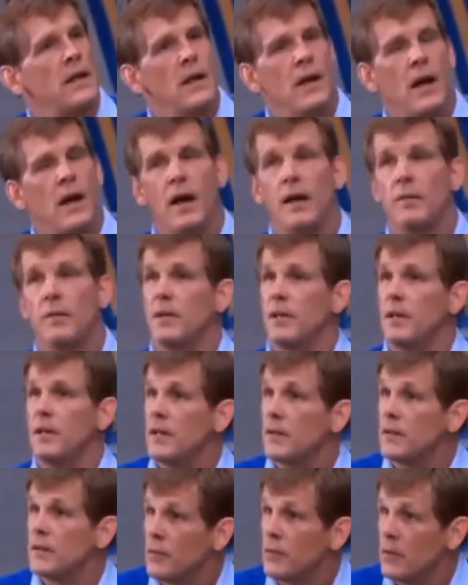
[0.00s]
I mean,
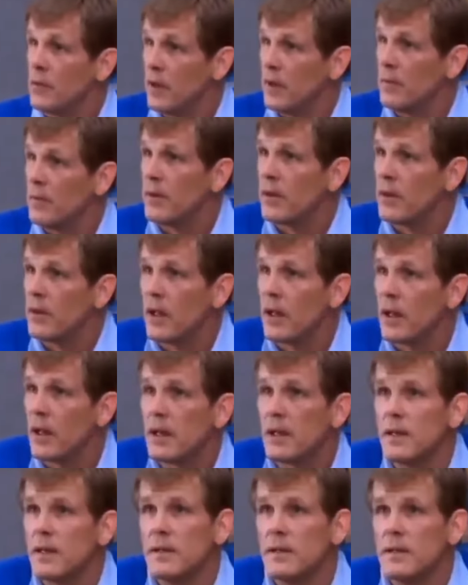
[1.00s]
it's really pathetic.